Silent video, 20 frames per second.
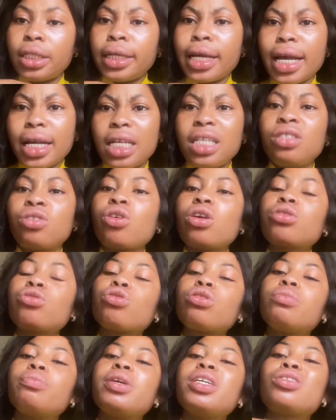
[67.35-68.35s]
Yeah, it's going to
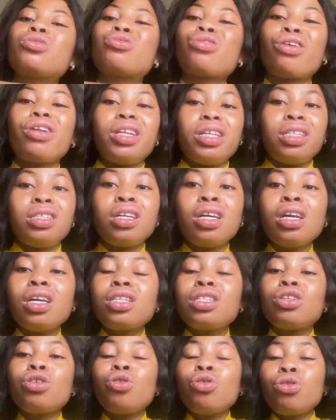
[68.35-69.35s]
remain solid
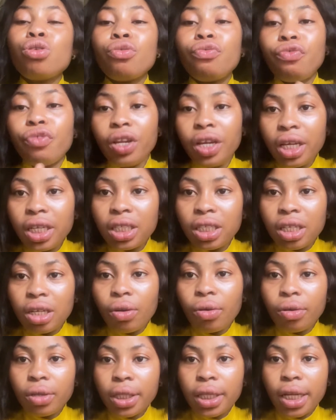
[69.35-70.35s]
till you finish the
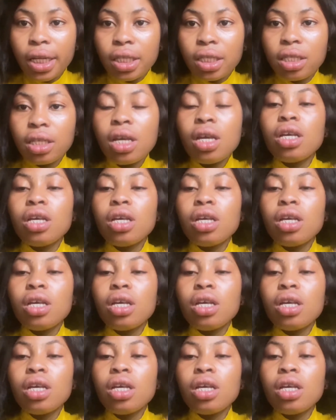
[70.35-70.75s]
content.